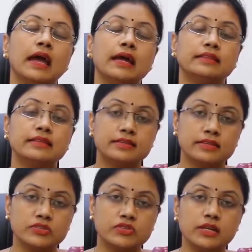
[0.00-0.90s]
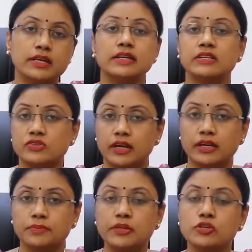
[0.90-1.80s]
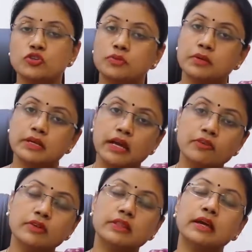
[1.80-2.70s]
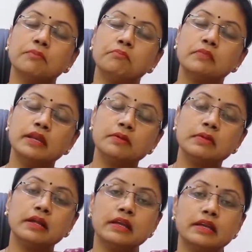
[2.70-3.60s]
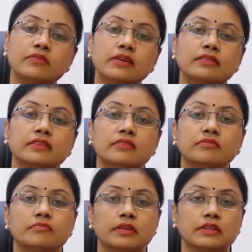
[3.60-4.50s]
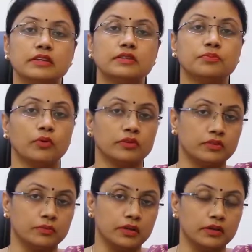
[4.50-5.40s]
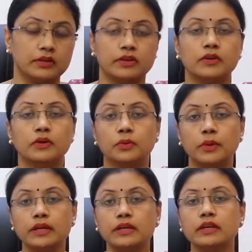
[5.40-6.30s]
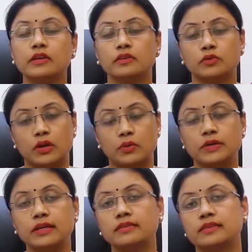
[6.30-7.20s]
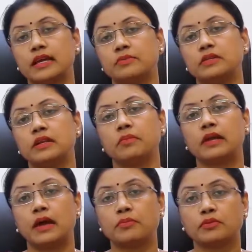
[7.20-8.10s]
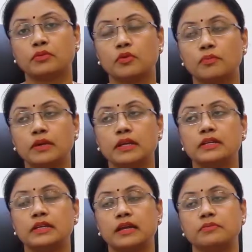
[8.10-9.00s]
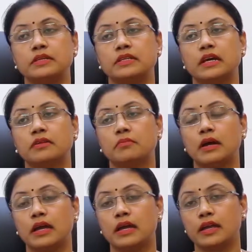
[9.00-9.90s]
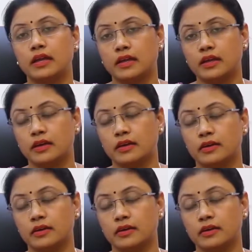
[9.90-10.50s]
and this surgery, hysterectomy, should be done with the minimal invasive method possible, right? So nowadays it can be done by laparoscopy, it can be done by